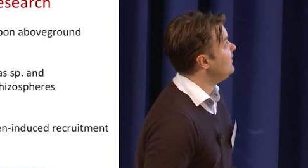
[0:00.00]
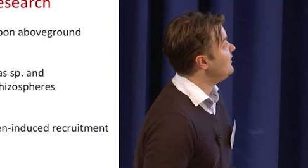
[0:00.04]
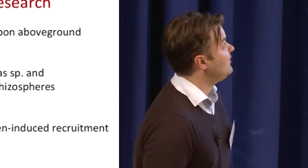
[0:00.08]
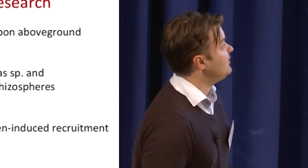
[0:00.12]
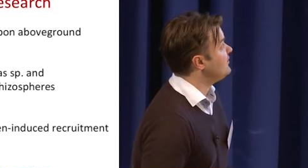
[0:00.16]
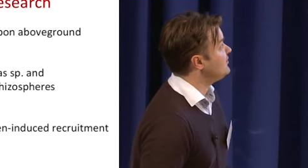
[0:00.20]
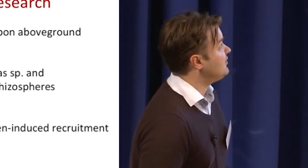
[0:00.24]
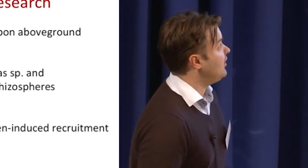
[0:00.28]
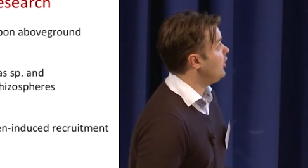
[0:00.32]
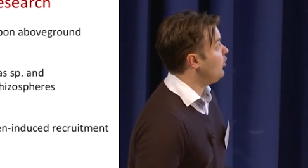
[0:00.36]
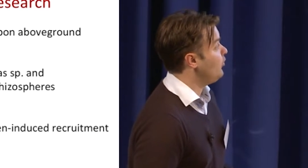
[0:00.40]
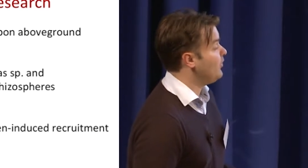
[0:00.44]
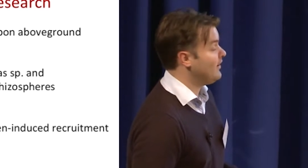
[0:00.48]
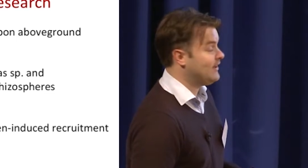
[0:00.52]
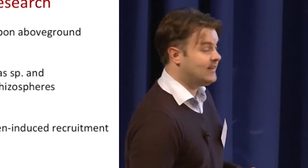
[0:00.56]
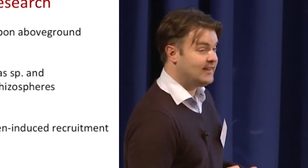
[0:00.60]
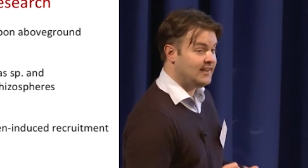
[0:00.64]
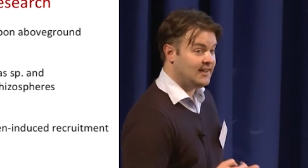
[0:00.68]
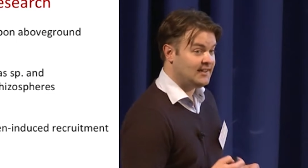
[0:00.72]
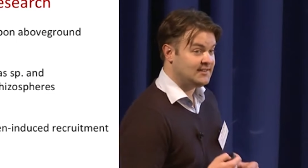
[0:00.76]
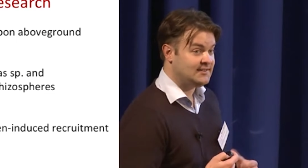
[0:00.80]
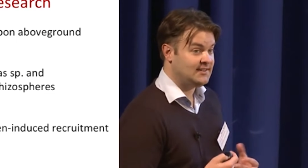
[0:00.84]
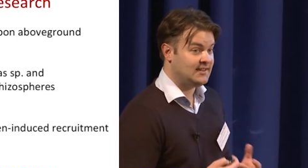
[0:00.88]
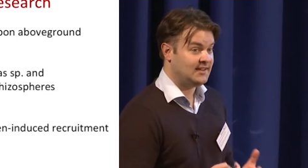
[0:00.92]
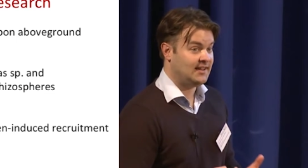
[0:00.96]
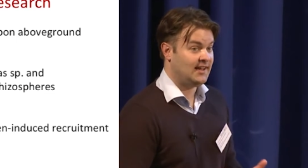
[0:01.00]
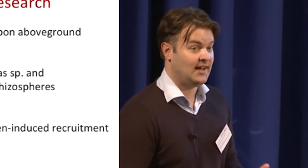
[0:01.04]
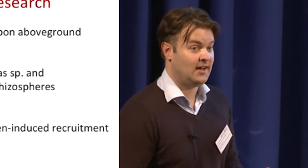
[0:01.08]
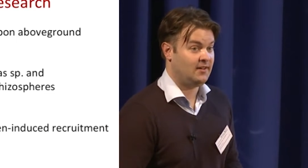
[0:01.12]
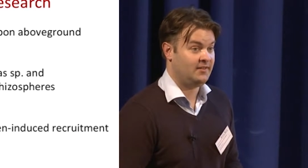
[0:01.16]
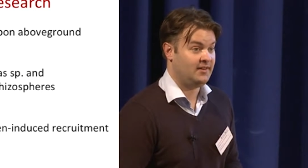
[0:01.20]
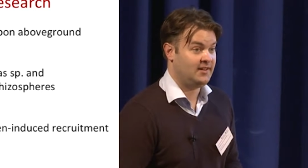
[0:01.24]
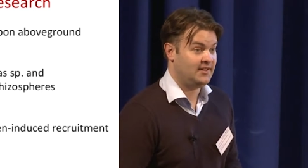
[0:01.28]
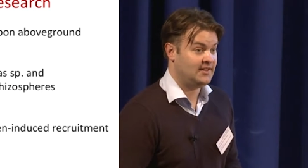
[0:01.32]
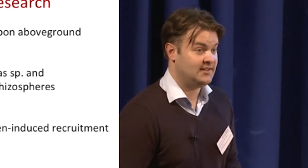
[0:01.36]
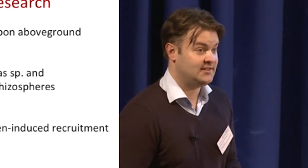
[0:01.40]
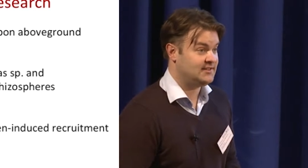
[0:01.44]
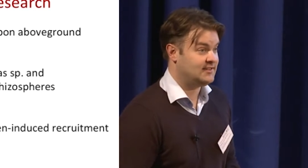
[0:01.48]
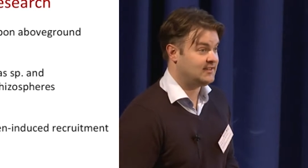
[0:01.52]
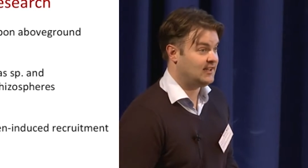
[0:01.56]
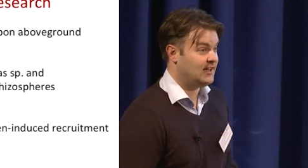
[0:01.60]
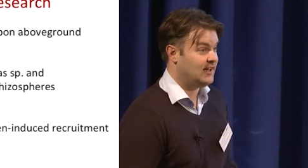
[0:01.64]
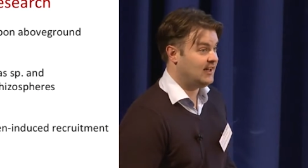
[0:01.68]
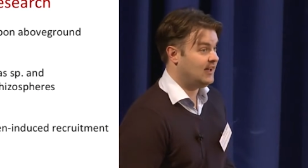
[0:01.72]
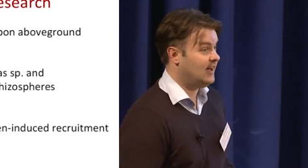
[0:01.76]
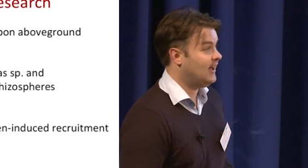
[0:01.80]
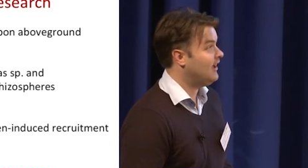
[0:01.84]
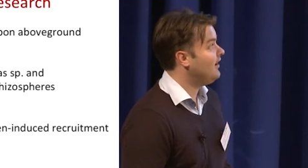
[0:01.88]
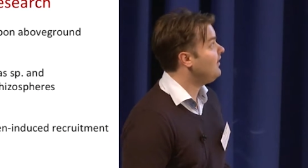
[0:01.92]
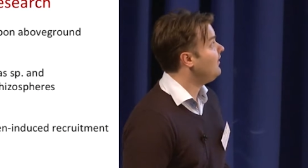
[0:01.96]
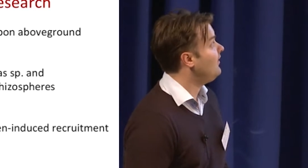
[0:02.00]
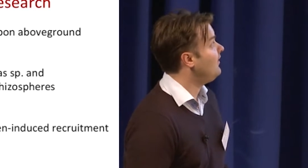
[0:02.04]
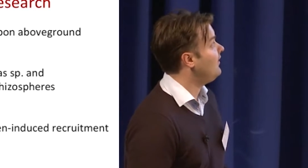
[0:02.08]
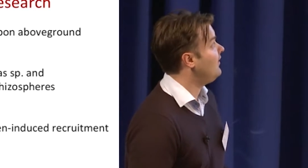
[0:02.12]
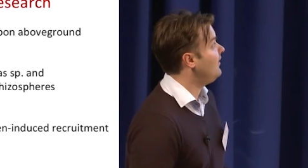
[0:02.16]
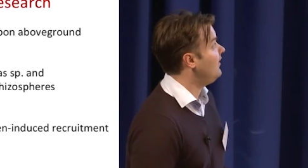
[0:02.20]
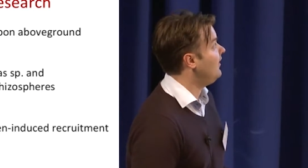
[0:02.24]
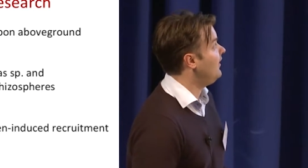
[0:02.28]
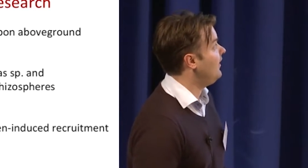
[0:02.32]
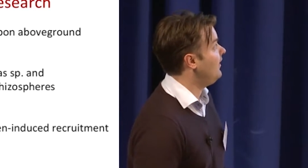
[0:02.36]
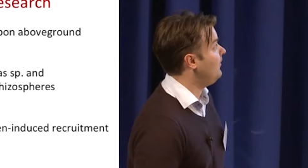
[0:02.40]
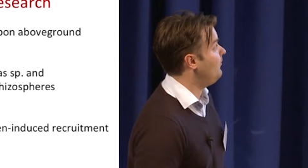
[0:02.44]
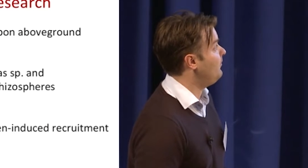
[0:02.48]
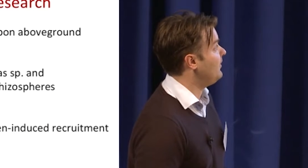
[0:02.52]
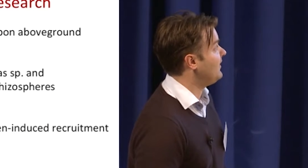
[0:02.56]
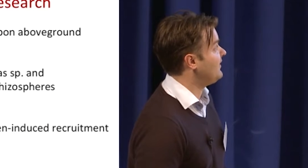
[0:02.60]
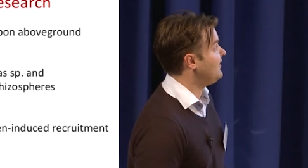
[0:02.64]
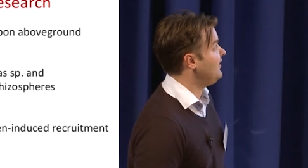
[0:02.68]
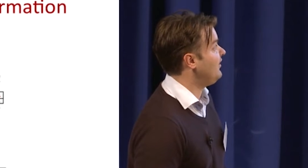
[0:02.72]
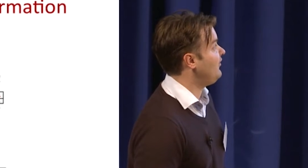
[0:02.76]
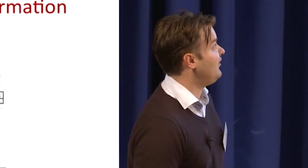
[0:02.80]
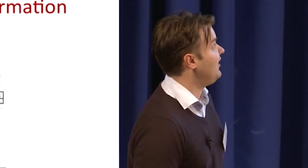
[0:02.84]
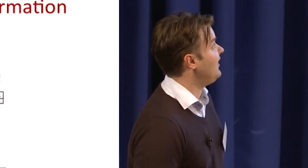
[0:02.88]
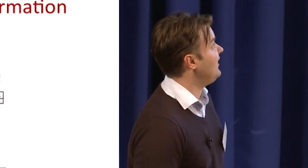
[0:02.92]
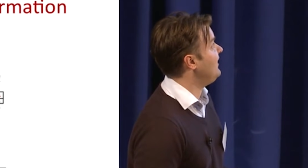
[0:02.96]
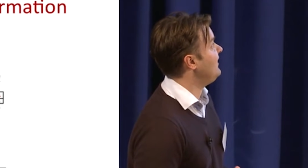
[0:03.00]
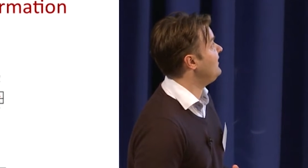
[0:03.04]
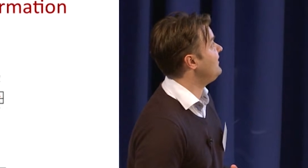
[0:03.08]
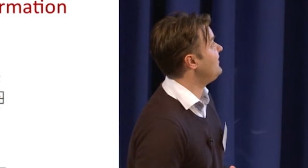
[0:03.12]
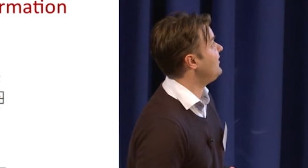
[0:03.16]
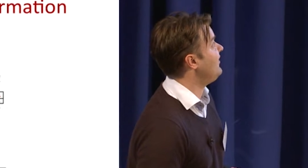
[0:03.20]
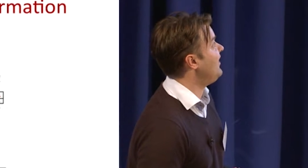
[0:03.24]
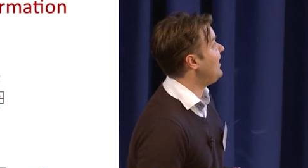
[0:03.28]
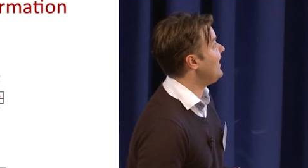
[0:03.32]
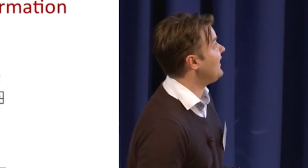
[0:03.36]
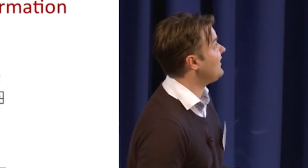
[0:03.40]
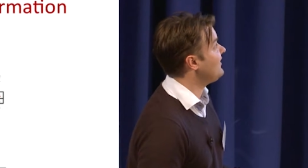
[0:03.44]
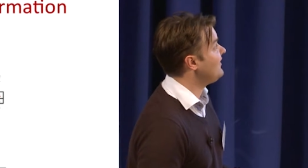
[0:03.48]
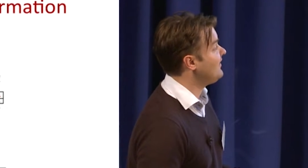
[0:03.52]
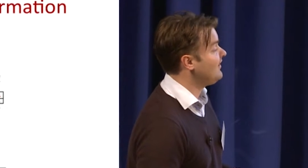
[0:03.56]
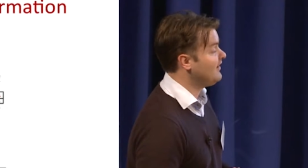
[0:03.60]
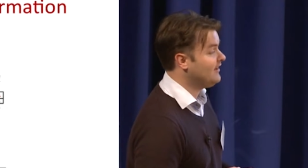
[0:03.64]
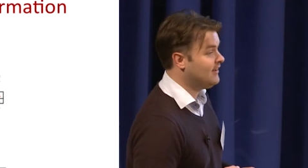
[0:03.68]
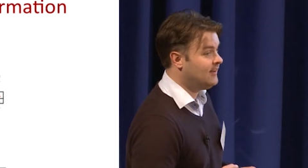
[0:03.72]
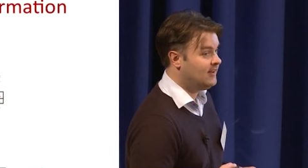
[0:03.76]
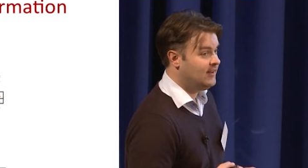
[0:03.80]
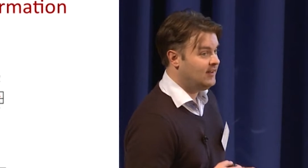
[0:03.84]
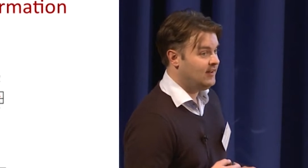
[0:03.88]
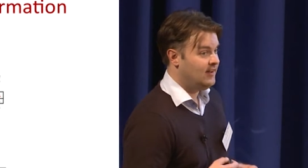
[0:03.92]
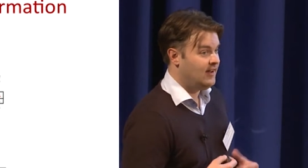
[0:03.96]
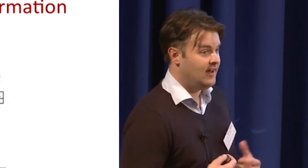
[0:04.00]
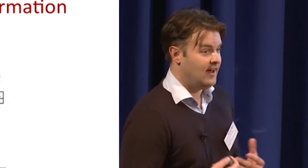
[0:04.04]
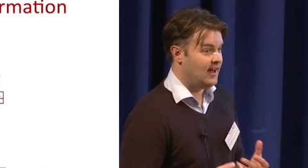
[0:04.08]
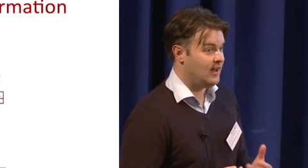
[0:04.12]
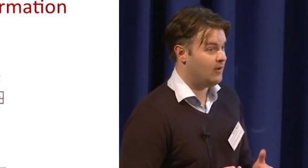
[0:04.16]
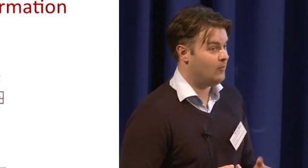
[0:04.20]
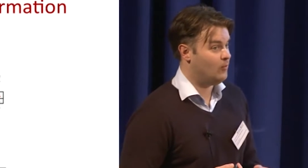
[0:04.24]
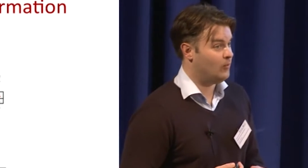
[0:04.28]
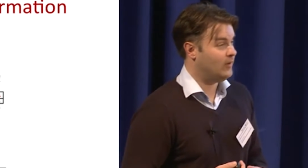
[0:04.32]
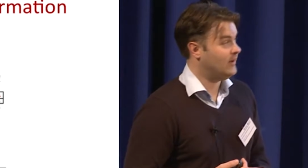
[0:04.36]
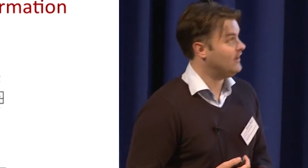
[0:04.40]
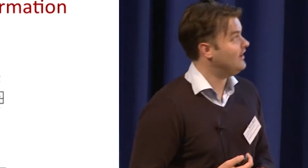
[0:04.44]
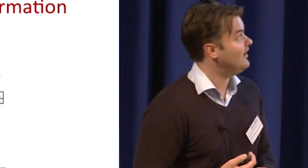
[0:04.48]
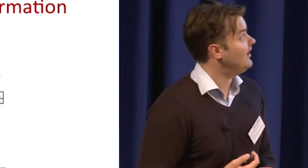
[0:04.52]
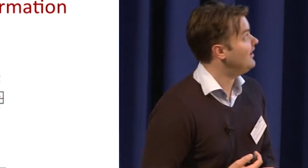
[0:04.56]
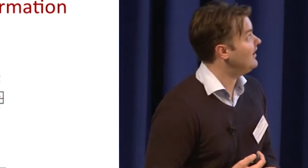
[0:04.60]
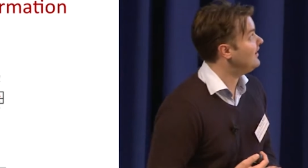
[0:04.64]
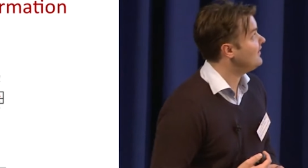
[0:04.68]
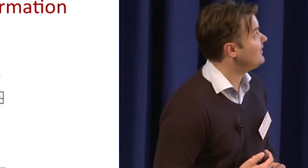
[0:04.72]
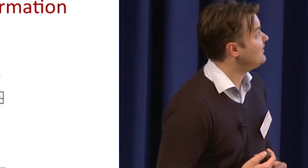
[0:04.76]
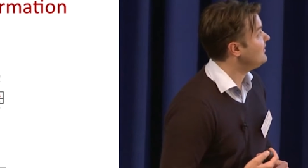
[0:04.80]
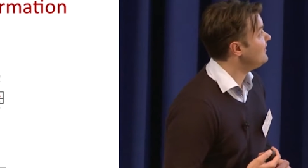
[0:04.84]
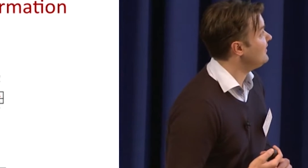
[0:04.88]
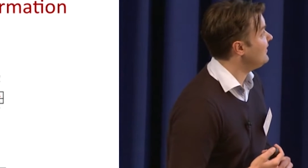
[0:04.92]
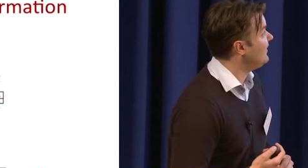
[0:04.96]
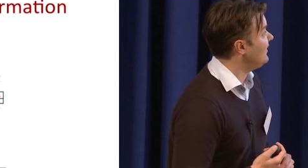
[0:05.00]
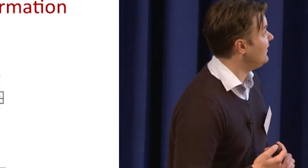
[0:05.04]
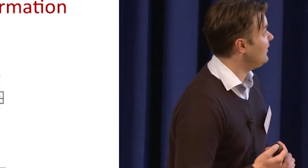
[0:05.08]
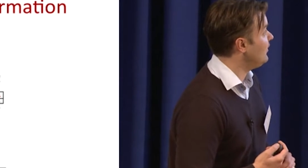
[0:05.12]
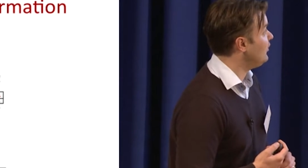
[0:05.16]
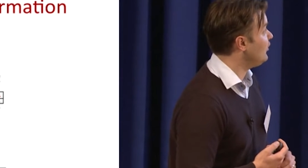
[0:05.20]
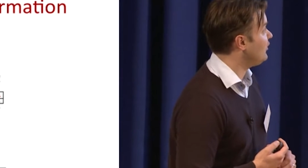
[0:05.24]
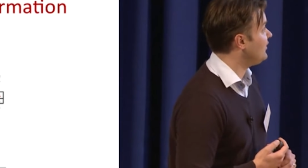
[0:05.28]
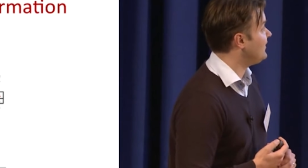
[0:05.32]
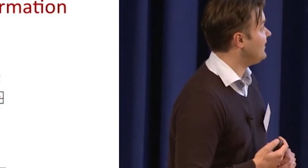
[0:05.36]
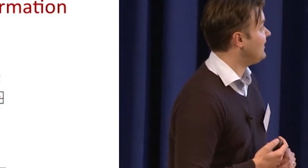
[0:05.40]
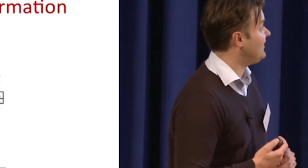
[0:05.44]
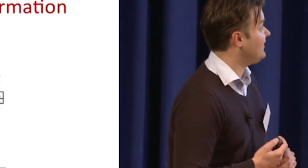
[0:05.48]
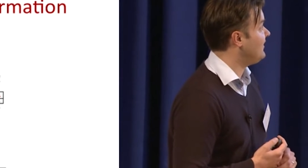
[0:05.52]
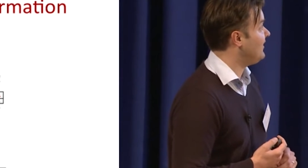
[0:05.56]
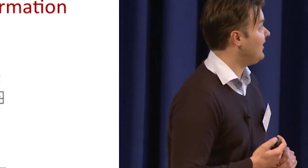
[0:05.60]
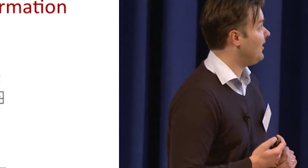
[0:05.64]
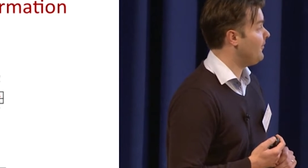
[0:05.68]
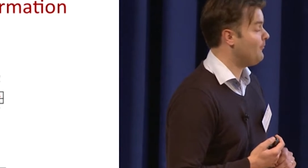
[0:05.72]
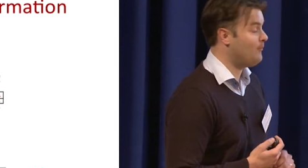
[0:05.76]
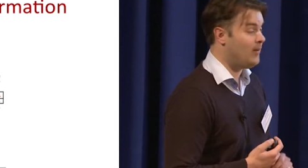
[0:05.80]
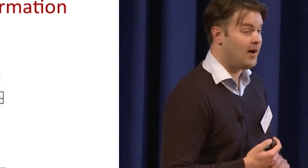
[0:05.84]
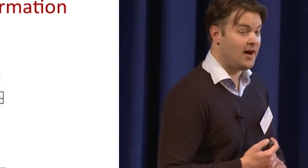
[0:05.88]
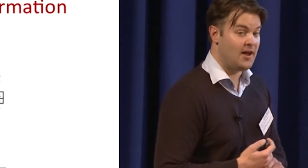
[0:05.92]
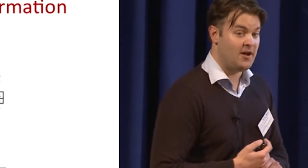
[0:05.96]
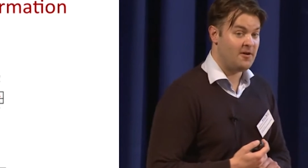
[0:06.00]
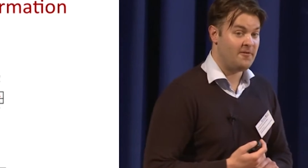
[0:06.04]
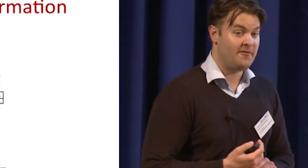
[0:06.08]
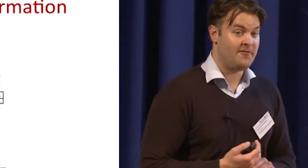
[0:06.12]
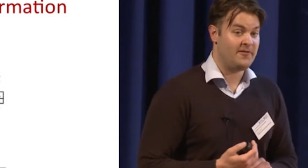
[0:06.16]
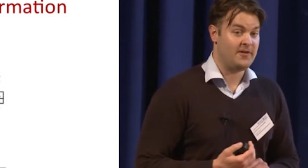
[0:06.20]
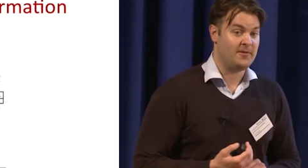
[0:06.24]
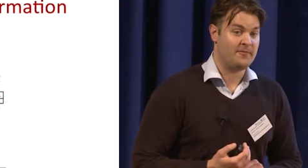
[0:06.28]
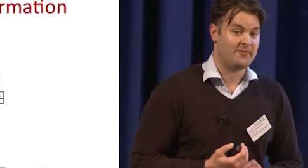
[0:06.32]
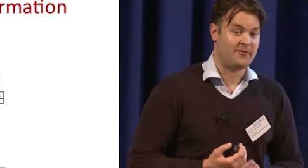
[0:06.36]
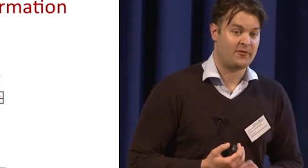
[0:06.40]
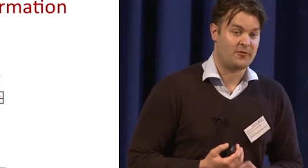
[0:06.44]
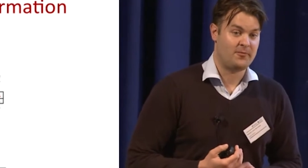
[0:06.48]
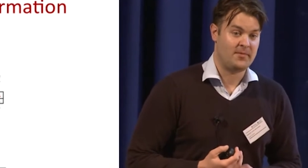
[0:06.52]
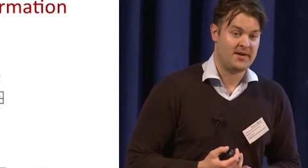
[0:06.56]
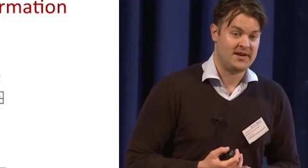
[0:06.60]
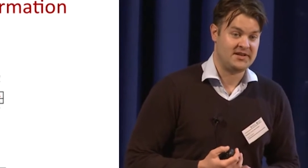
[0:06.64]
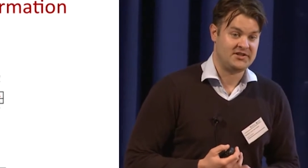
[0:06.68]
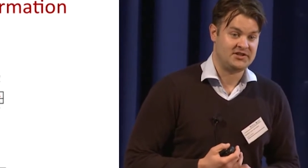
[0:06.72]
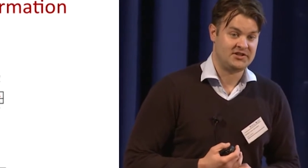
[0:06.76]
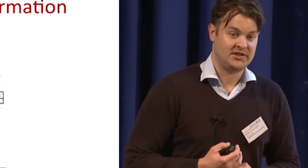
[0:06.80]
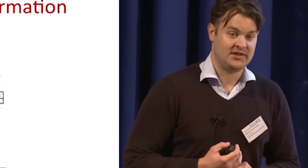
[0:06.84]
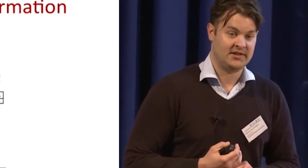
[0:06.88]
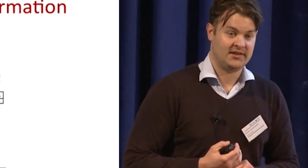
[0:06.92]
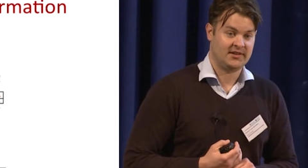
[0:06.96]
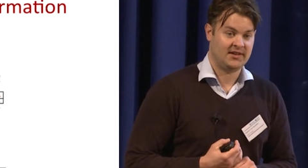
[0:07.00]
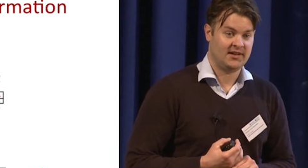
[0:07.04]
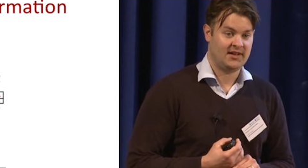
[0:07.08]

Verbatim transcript: So we tested how these bacteria interact, and we looked at biofilm formation